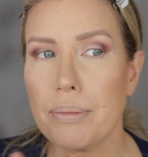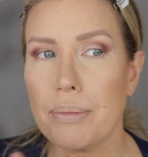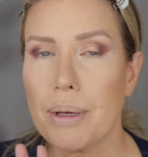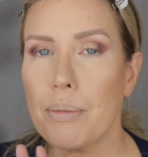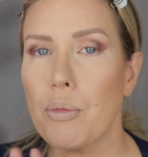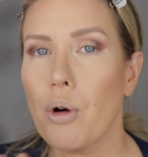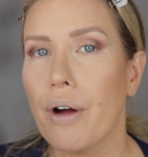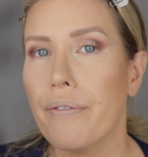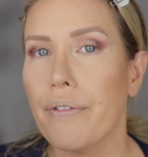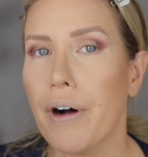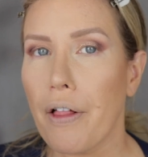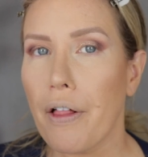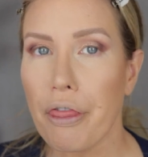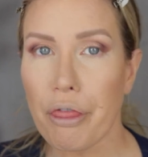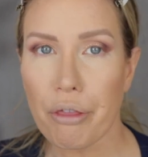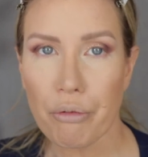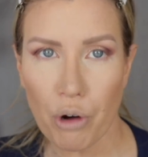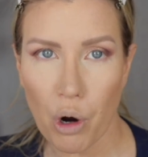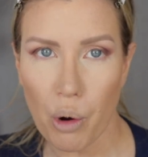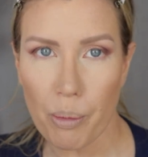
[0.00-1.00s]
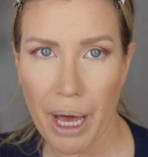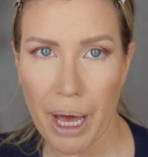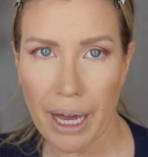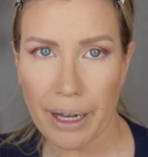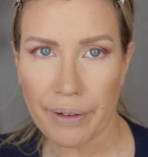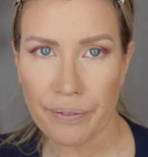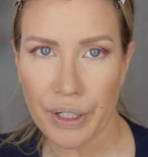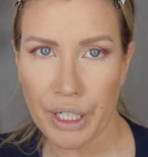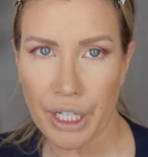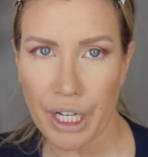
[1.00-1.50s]
to be more of a
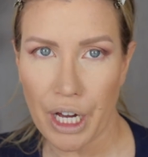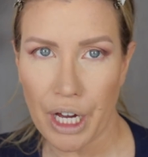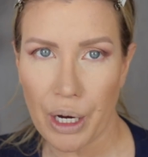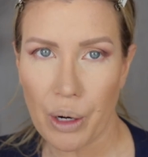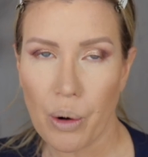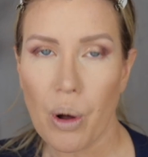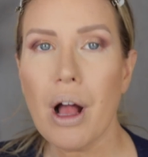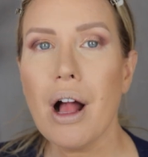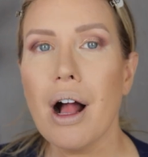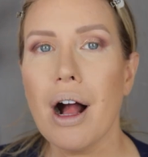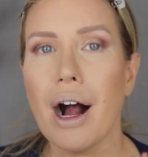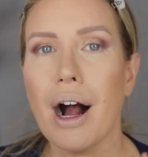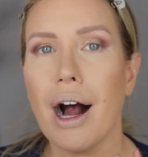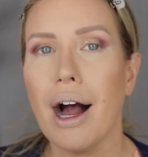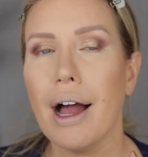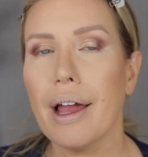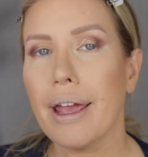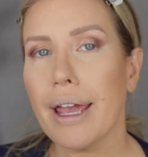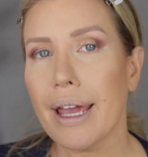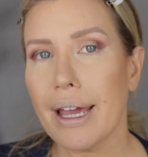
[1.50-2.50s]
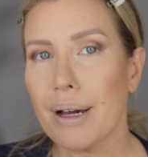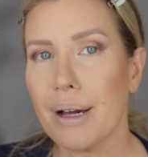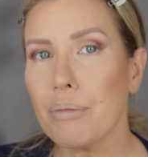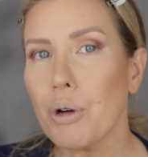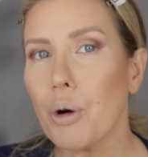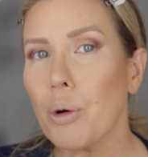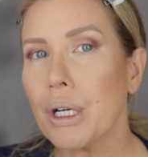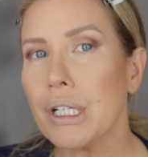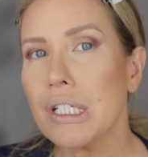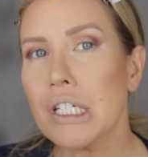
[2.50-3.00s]
throwback video, I am
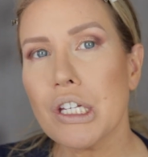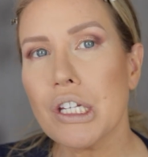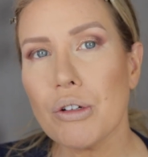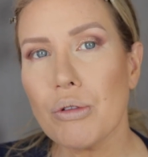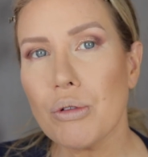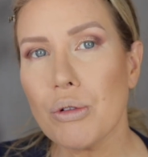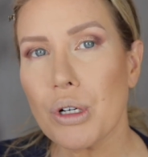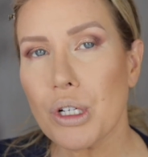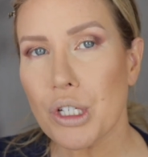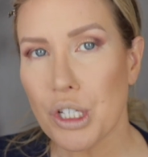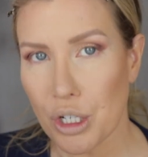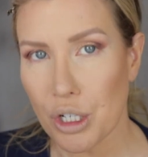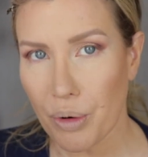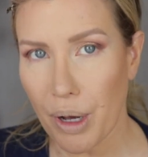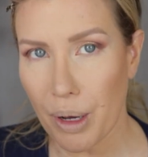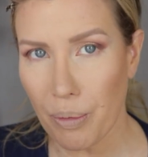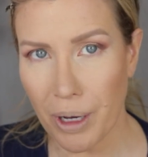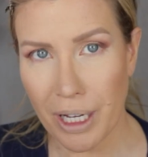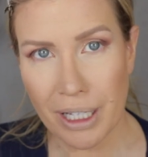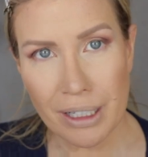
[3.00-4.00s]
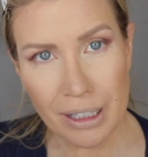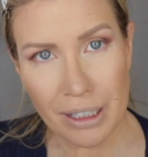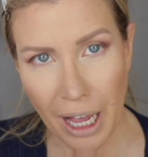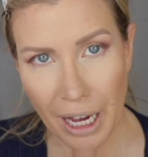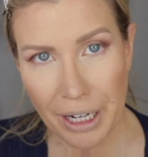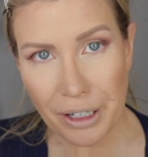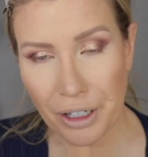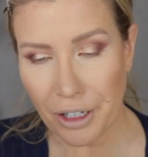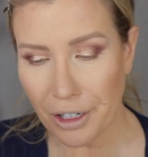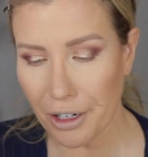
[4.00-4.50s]
going to do a winged
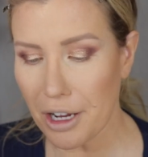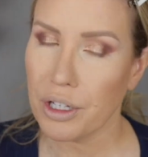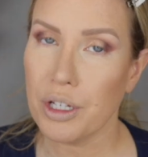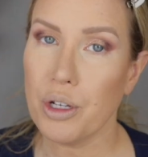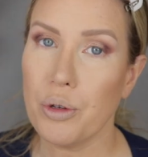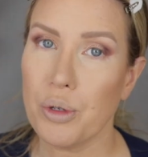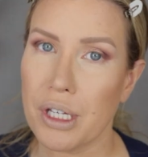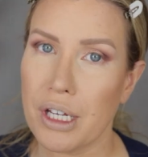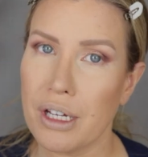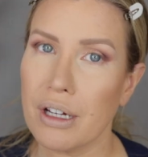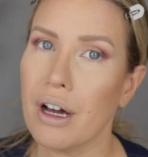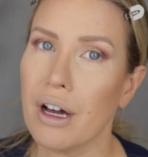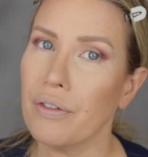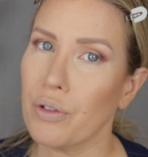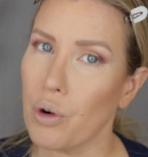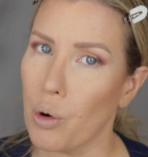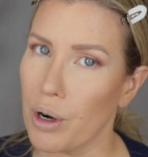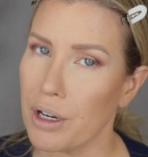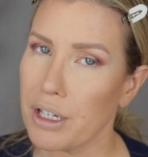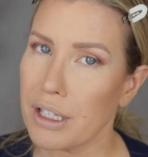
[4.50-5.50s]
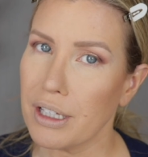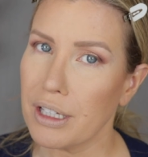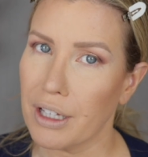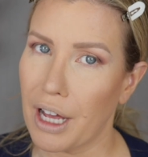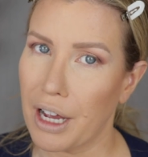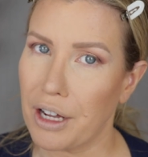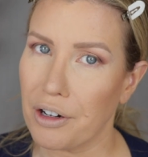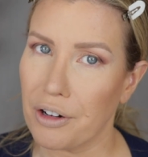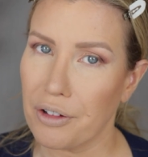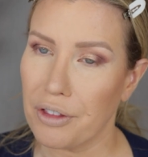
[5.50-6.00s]
liner using, of course, the
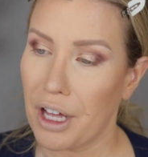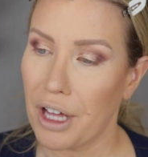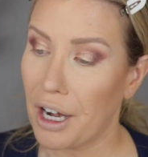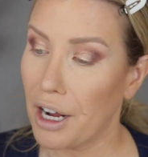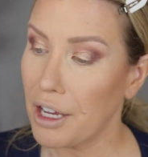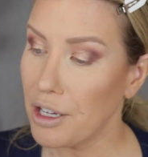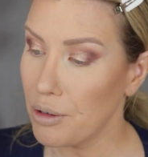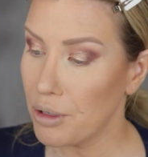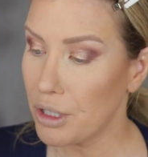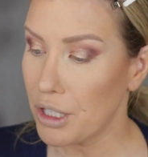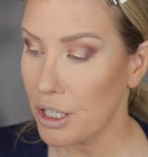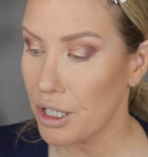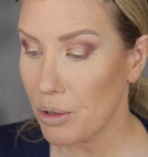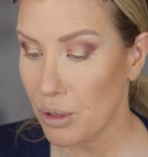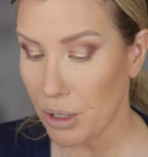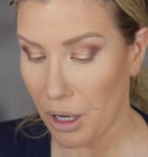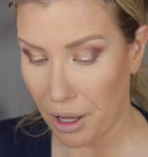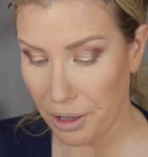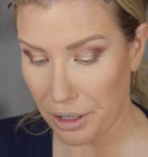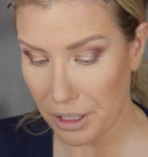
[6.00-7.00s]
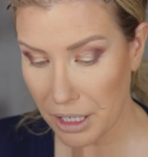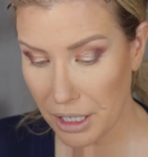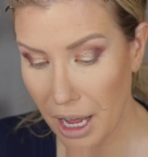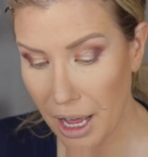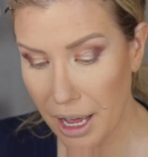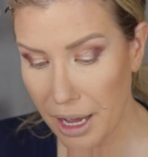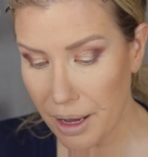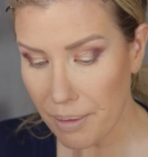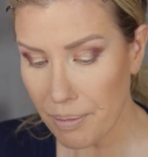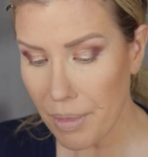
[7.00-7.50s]
liner that I used to use all the
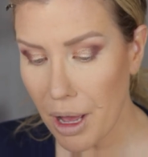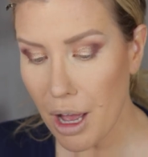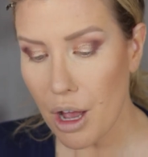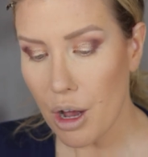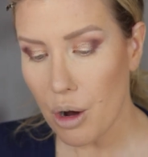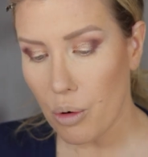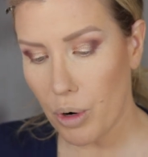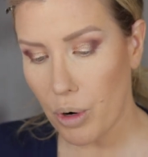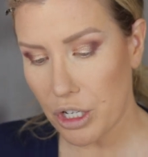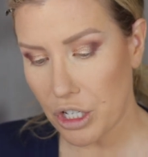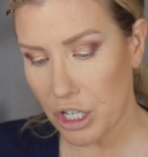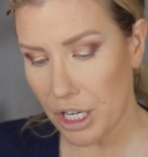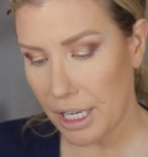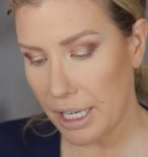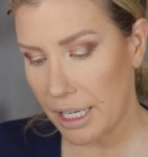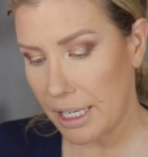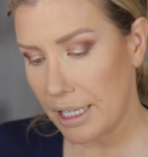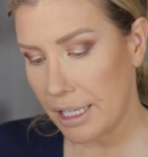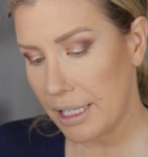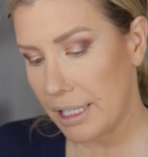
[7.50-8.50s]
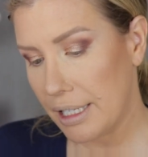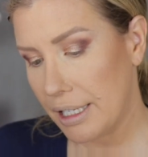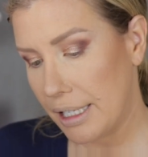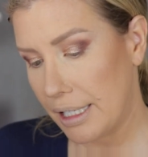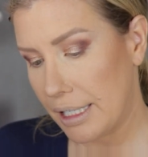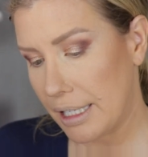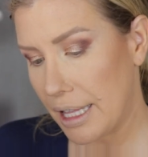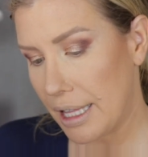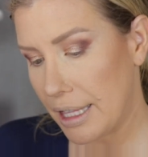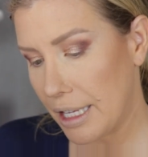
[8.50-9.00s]
time, which
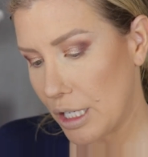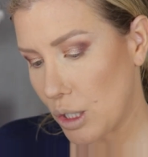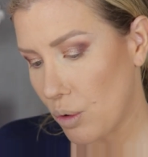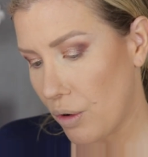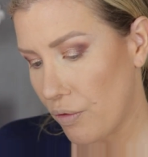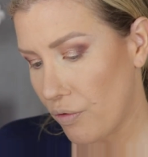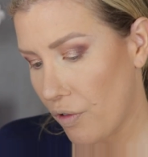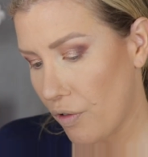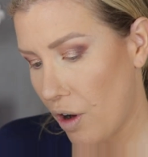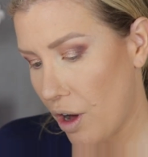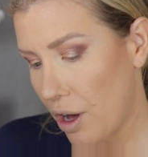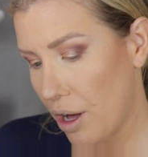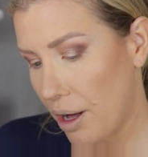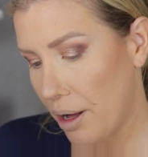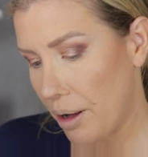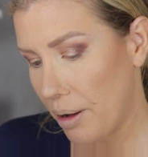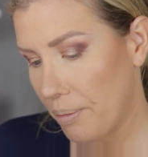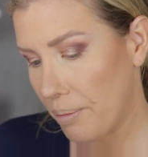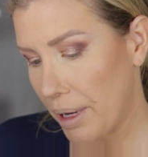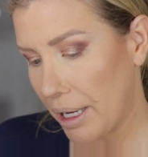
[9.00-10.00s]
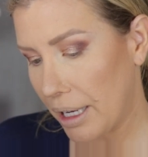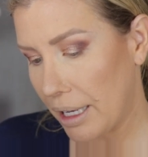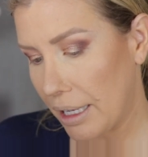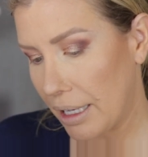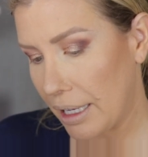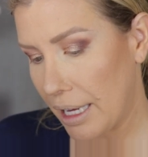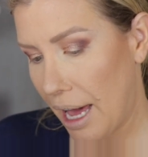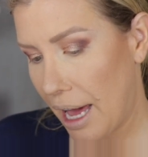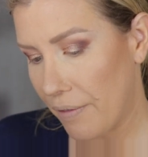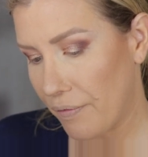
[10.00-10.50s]
is this one from
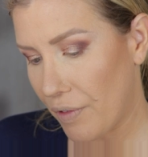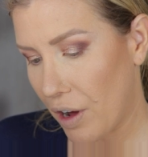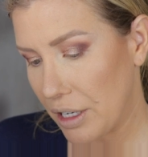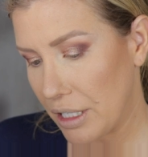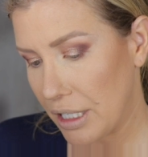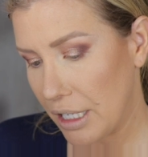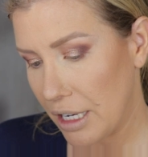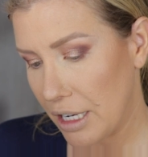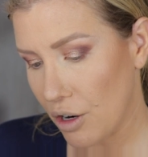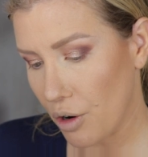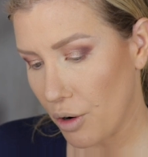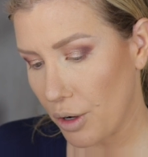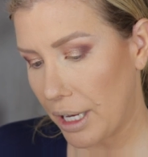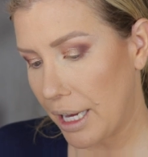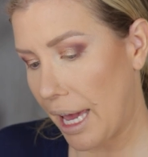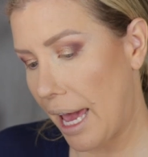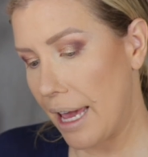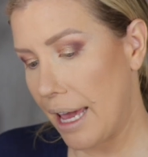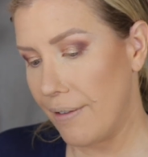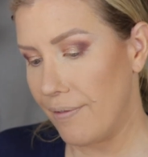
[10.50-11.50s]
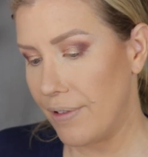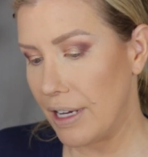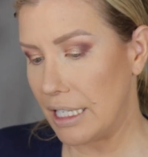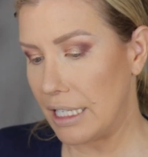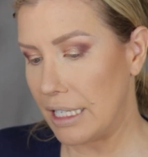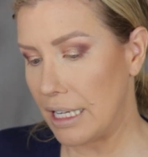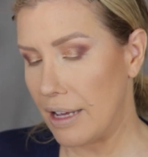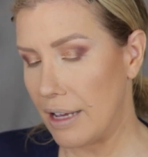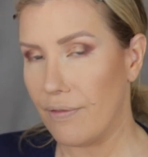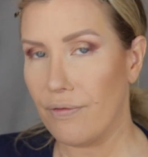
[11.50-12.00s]
Kat Von D or
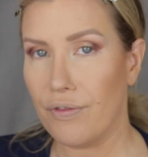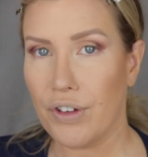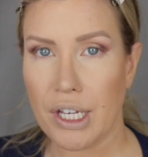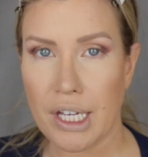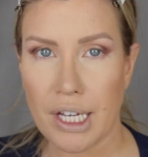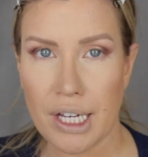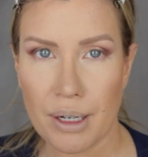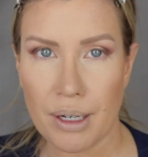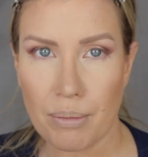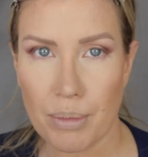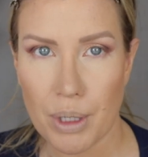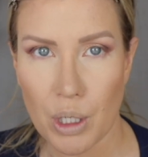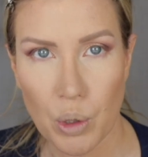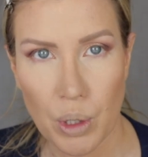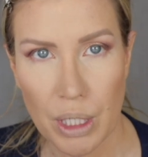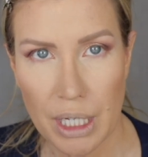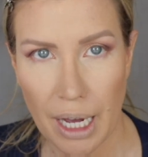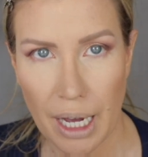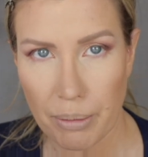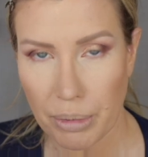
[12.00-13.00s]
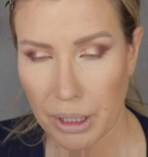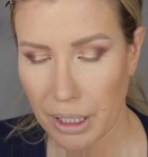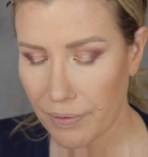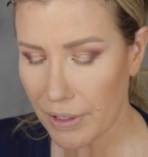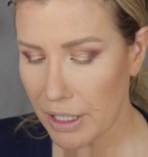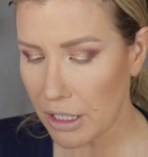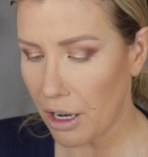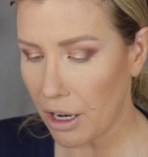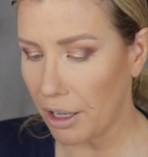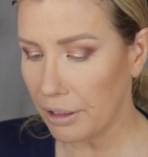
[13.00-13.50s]
KVD Vegan Beauty, I believe
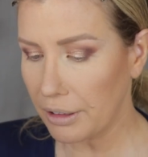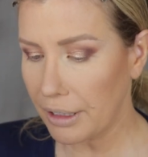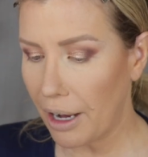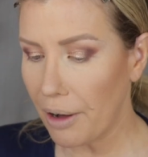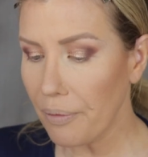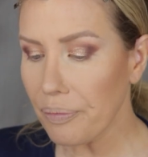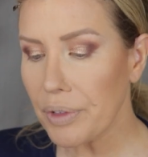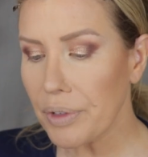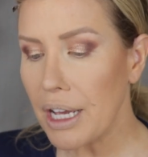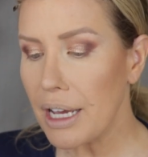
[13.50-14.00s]
it's called now.